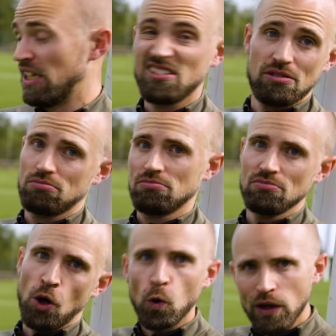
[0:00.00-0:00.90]
it's
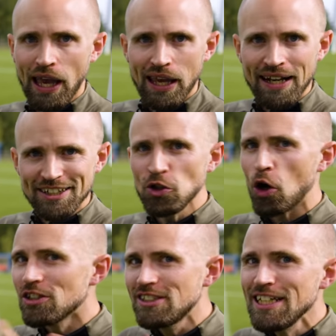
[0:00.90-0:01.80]
okay and is
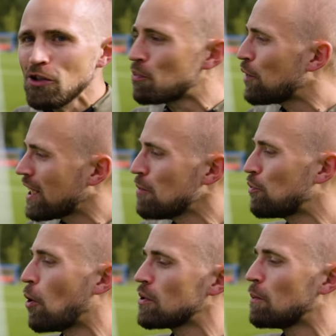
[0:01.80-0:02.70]
not a deal-breaking
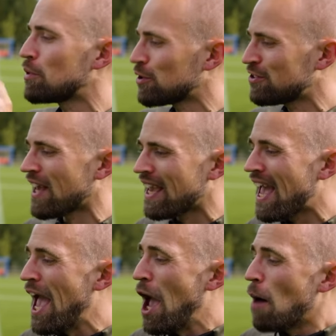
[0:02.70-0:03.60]
problem per se,
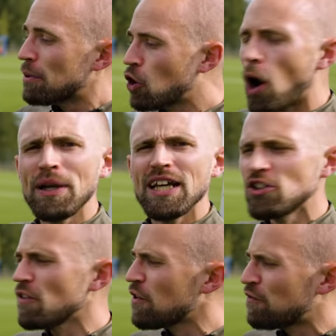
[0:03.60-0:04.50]
but the
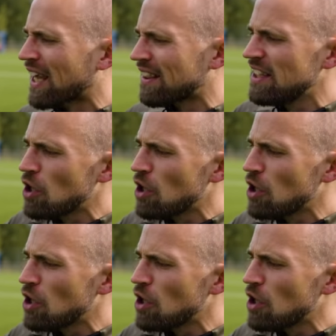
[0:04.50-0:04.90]
combination of the fact that